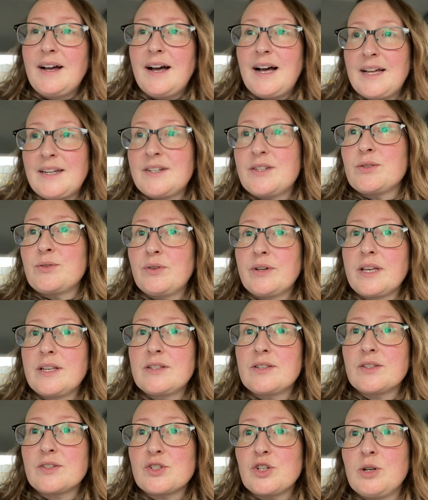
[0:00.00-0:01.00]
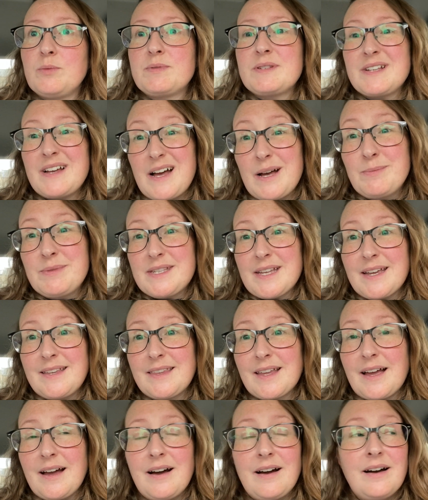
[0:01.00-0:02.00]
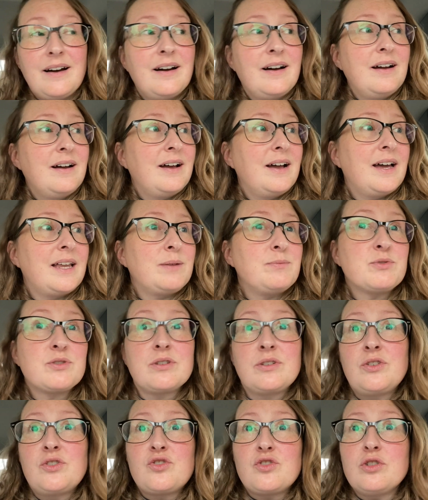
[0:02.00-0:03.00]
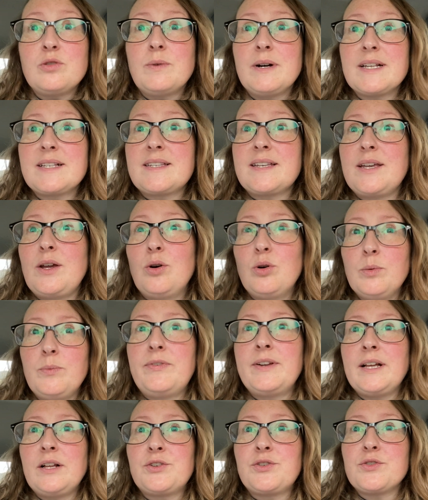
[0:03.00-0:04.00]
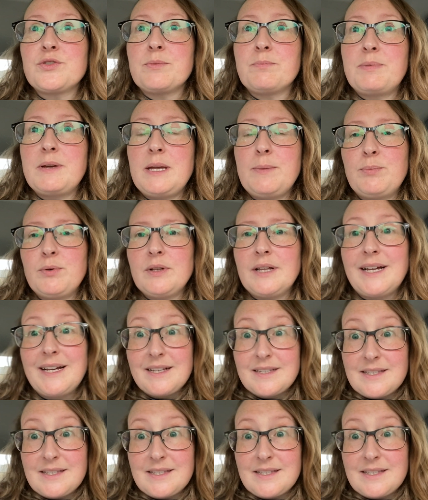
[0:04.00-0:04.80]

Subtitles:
Andy's going into the shops, I'm sitting in the car and I'm just going to draw what I see. Hopefully I'll draw some people.